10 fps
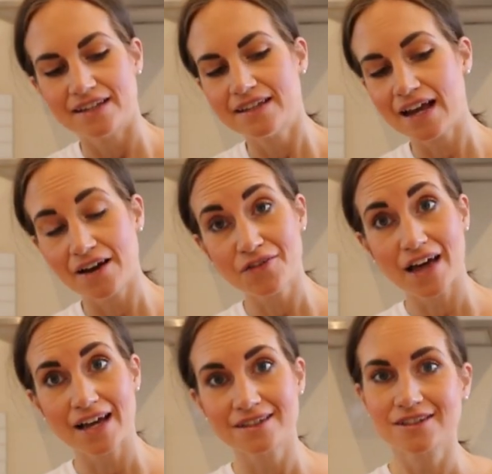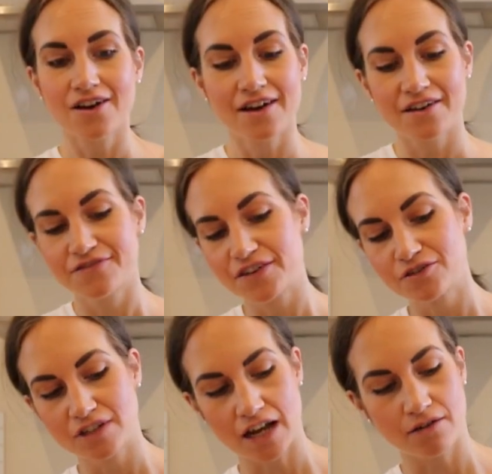Now that I have
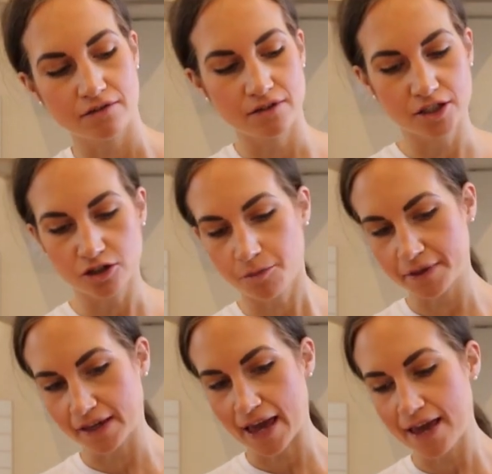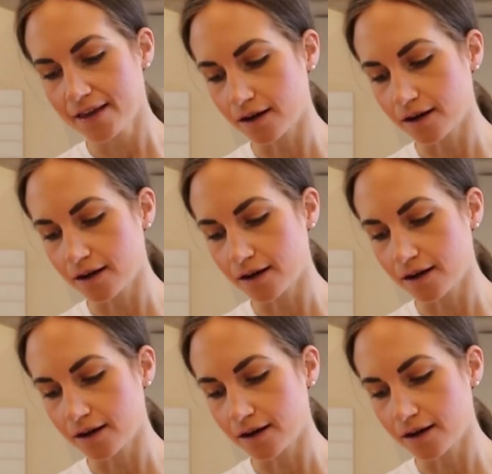filled out the top of the cake,